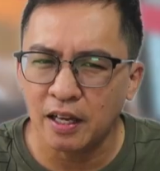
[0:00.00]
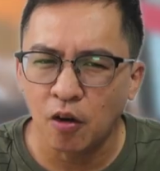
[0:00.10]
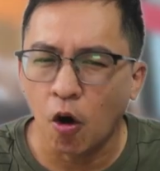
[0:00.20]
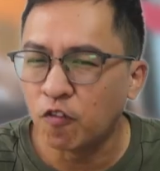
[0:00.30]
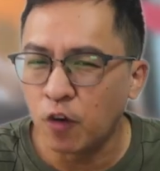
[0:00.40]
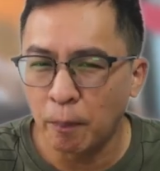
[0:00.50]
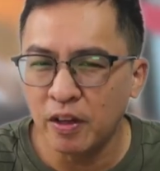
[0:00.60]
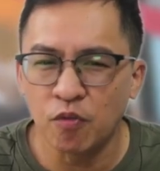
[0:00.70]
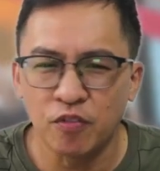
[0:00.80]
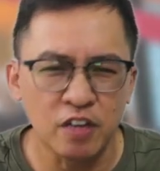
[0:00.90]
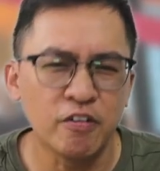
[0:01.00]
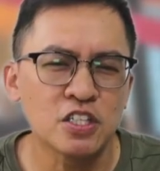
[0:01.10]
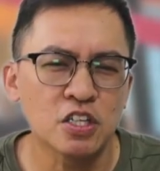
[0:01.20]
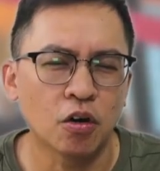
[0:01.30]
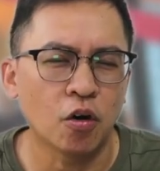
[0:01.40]
or flipping with
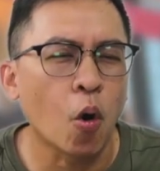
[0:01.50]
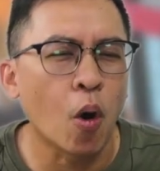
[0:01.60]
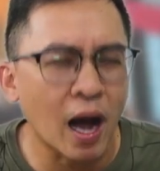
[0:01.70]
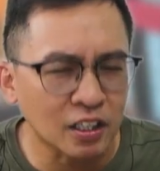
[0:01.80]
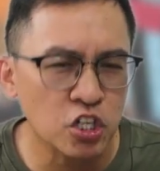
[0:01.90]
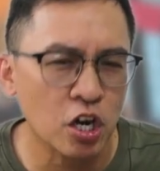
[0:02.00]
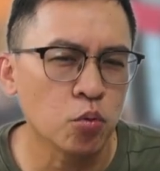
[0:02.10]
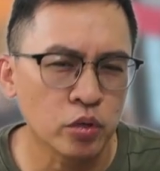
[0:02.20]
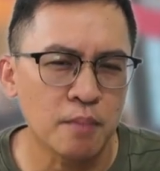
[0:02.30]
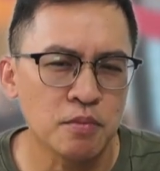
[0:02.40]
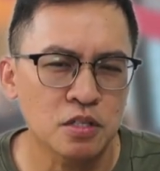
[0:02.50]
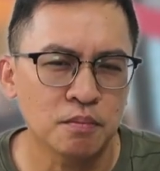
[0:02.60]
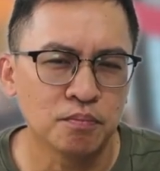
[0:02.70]
eraser, or other childhood games.